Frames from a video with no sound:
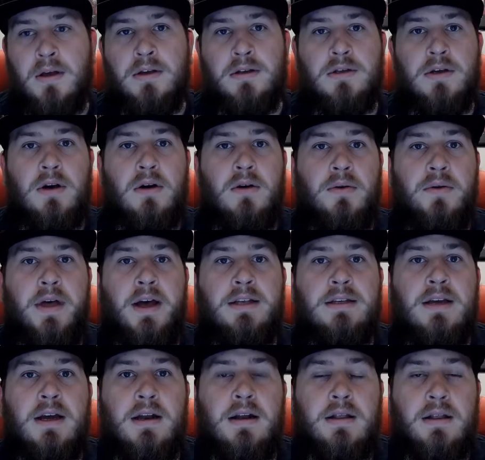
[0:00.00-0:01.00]
So
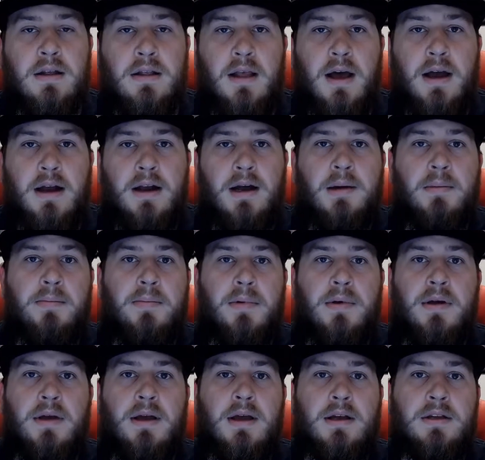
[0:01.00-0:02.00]
that's kind of the lineup.
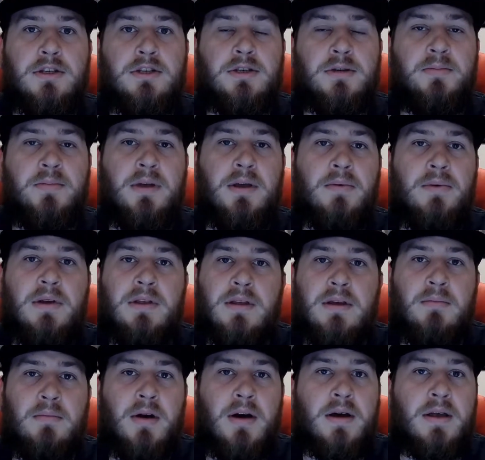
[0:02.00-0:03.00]
It should be
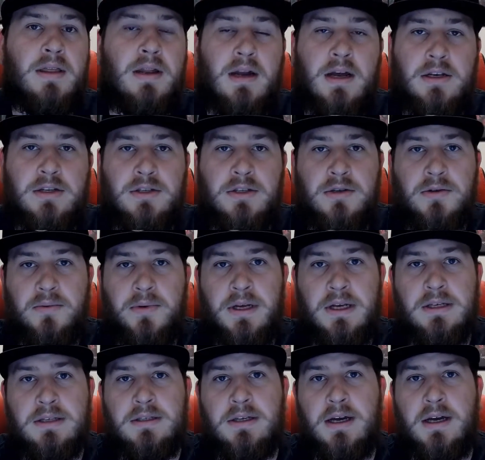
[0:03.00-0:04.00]
within probably the next 2
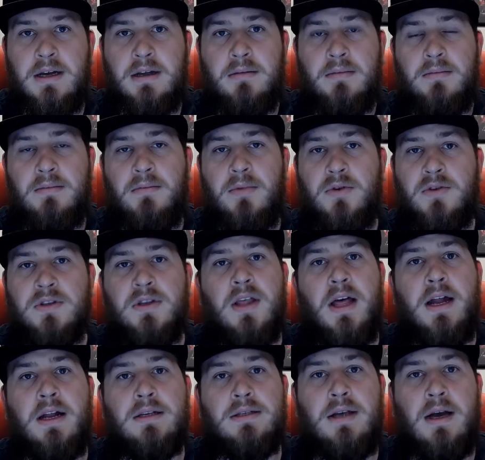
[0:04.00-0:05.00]
weeks that most of
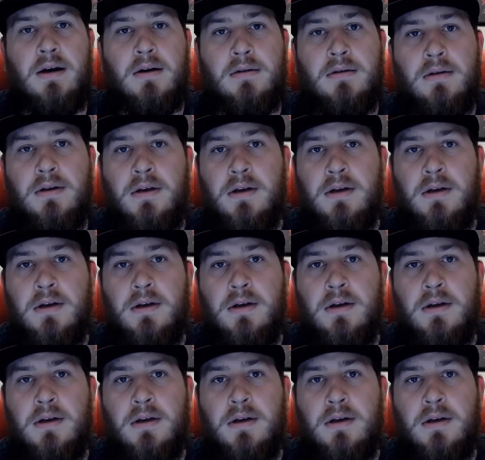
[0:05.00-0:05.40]
that is out.